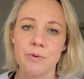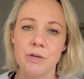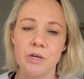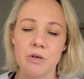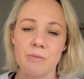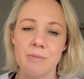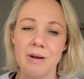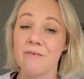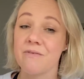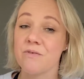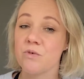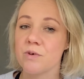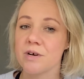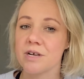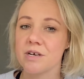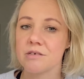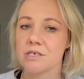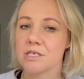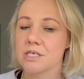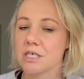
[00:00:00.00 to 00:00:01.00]
we got about
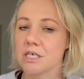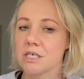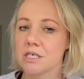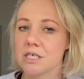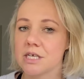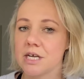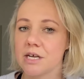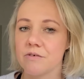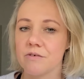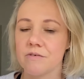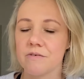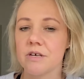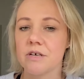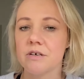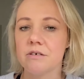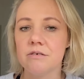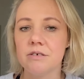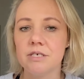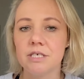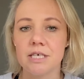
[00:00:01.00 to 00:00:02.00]
468
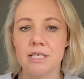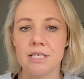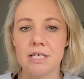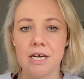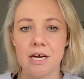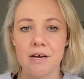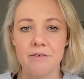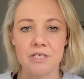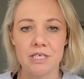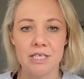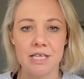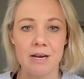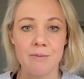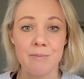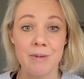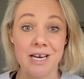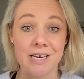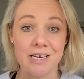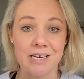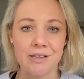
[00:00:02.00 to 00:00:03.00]
referrals, and then after that
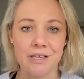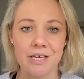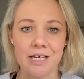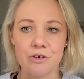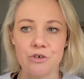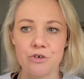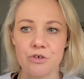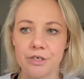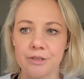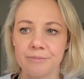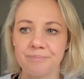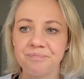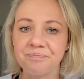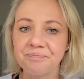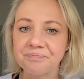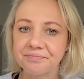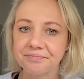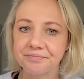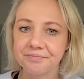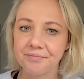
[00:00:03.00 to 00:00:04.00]
about another 100
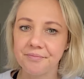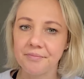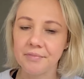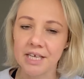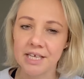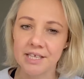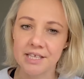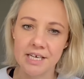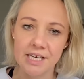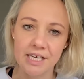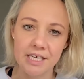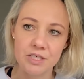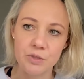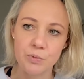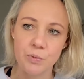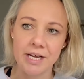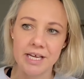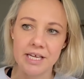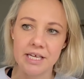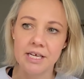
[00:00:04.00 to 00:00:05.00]
in the next
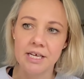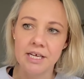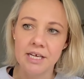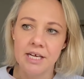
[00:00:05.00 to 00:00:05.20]
week.